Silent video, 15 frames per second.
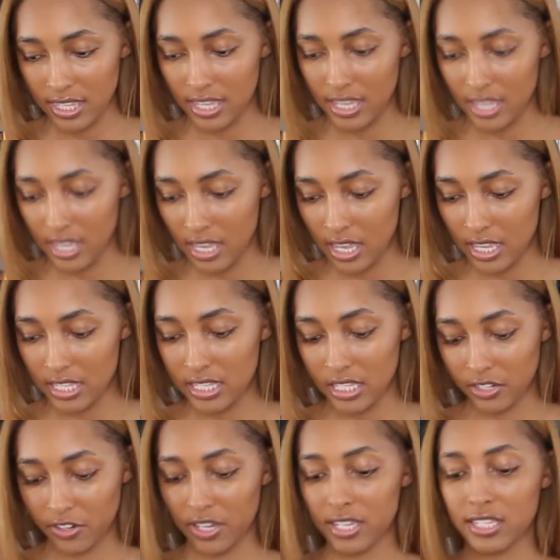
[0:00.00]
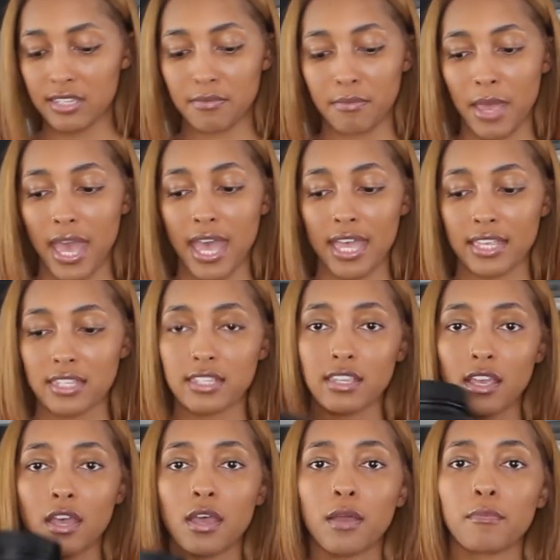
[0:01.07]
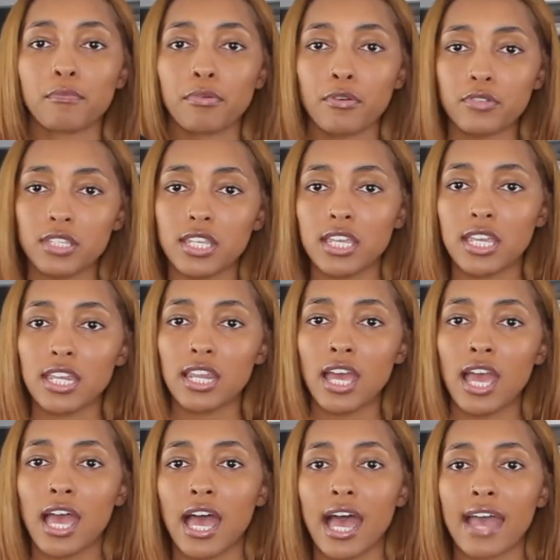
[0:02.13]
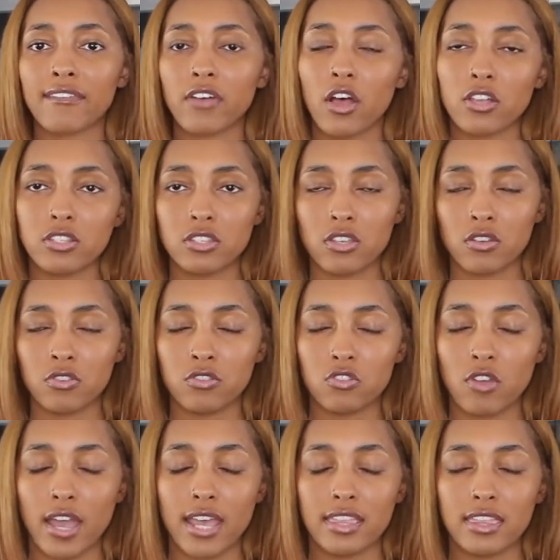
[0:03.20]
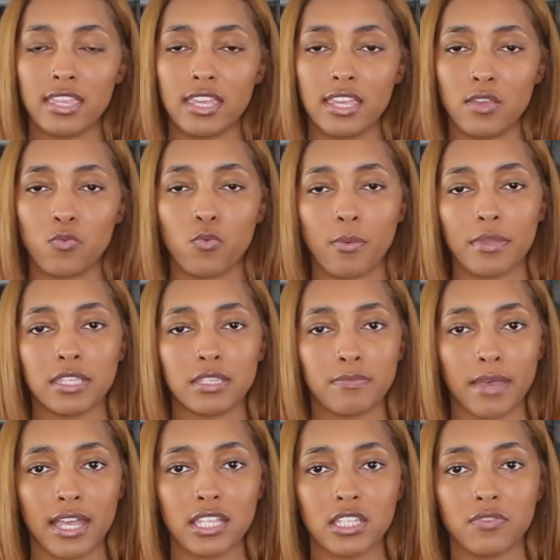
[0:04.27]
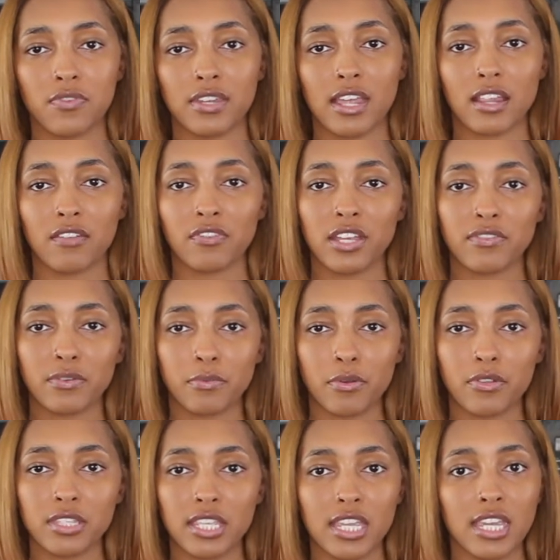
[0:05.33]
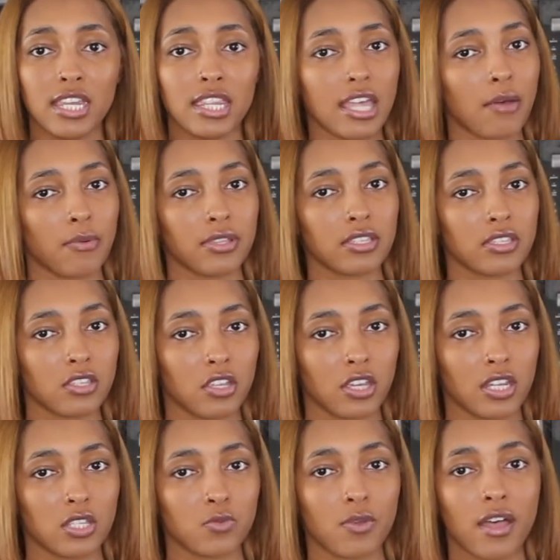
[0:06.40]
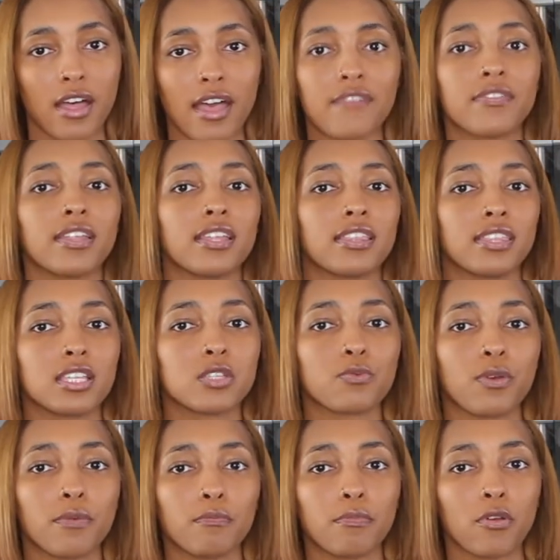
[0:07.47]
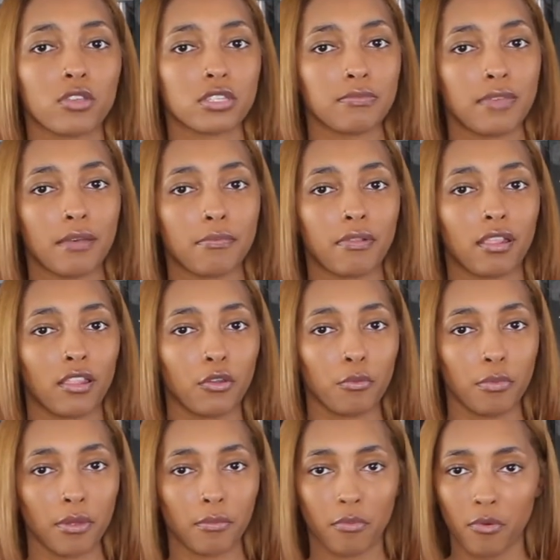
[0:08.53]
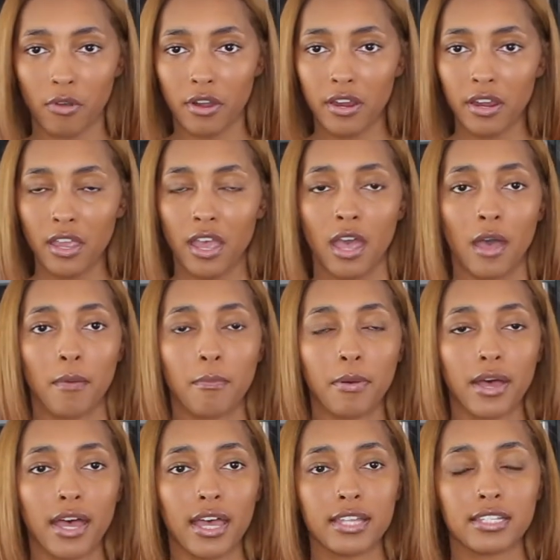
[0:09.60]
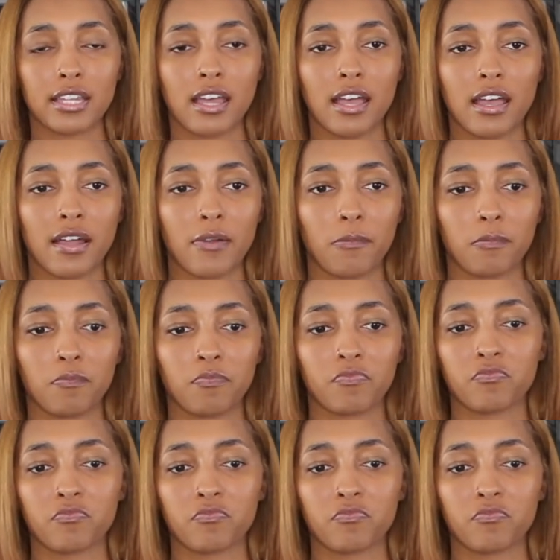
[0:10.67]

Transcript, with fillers: the Serious Mass protein. I've also tried the Women's Best vanilla flavor protein. That one's good as well. I feel like this one bulks me up a little bit more, but um,